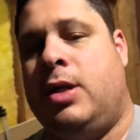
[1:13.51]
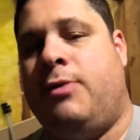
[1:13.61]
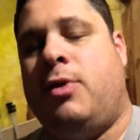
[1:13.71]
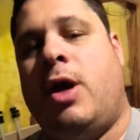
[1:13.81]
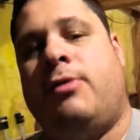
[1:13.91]

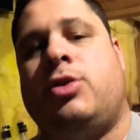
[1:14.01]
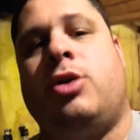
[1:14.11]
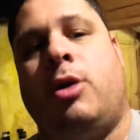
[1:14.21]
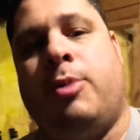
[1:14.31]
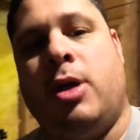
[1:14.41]
if you have a
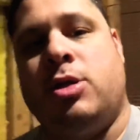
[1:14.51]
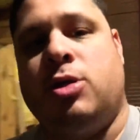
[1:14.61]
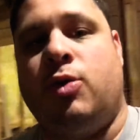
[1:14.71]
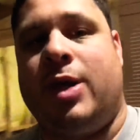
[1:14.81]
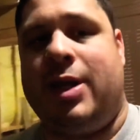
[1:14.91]
sharp edge
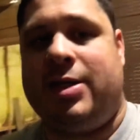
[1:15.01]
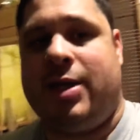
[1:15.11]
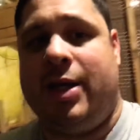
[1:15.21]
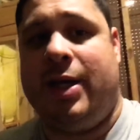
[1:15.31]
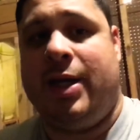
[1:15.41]
and you hit
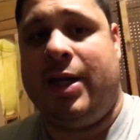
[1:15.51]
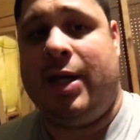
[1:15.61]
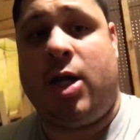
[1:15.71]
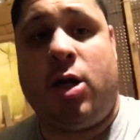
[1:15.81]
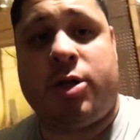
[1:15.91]
it,
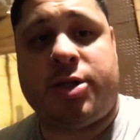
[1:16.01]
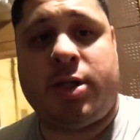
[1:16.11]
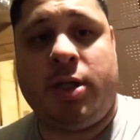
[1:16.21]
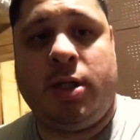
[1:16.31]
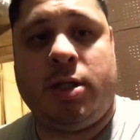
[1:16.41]
it hurts.